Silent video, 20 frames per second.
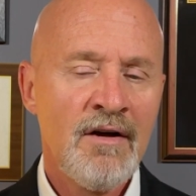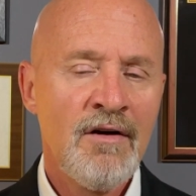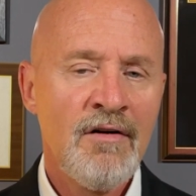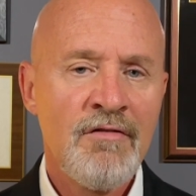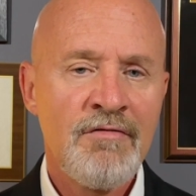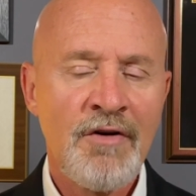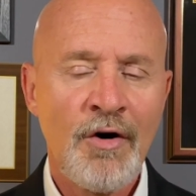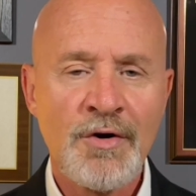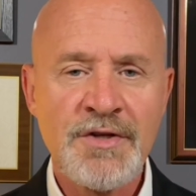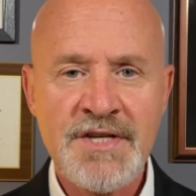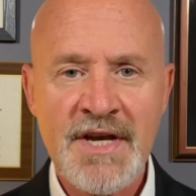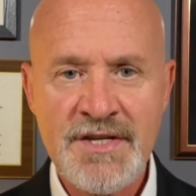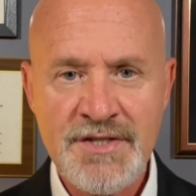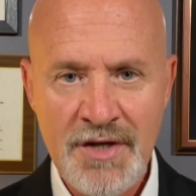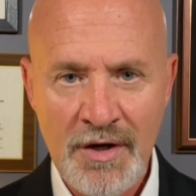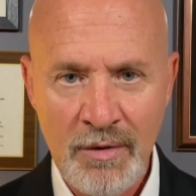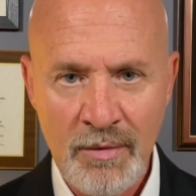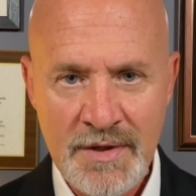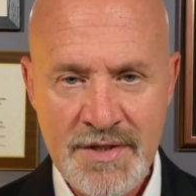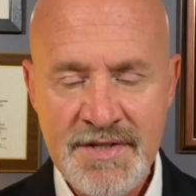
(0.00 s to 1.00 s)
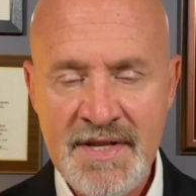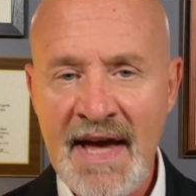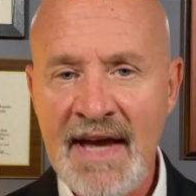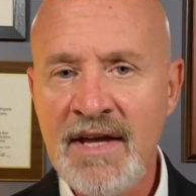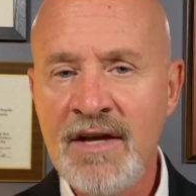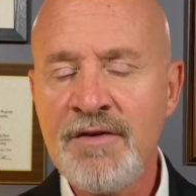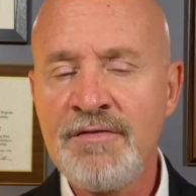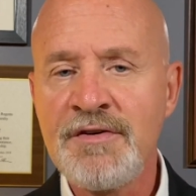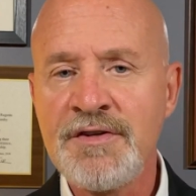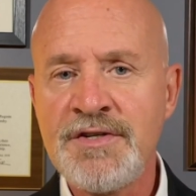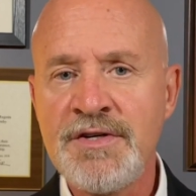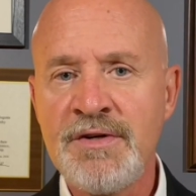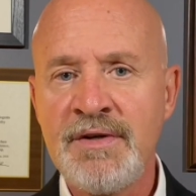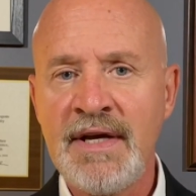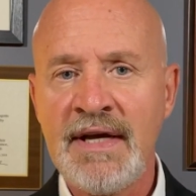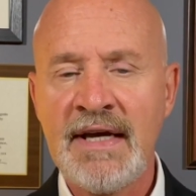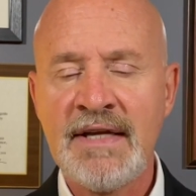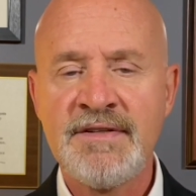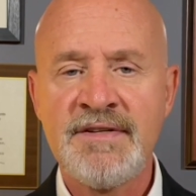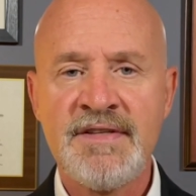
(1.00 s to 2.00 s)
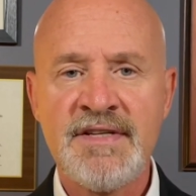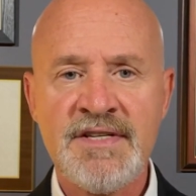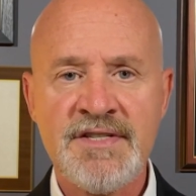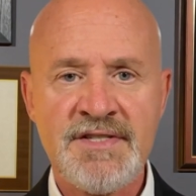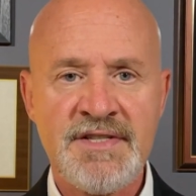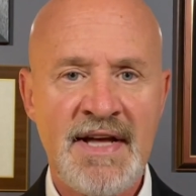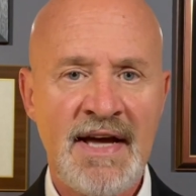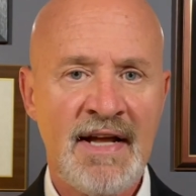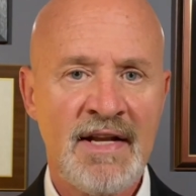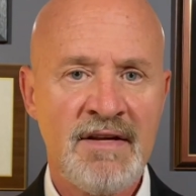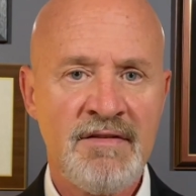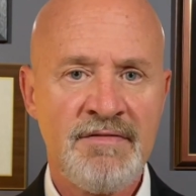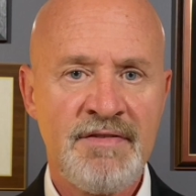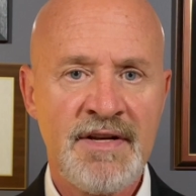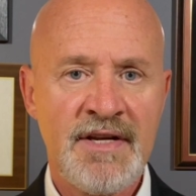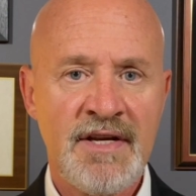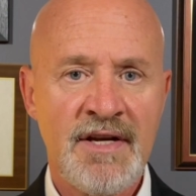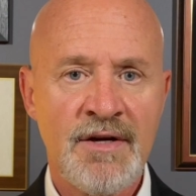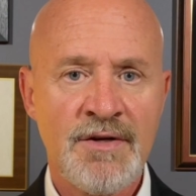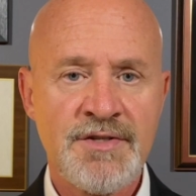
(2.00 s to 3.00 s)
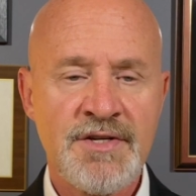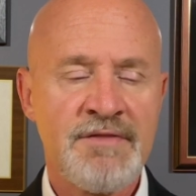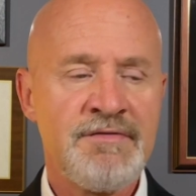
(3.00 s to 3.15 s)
Folks, as always, thank you for tuning into these daily videos.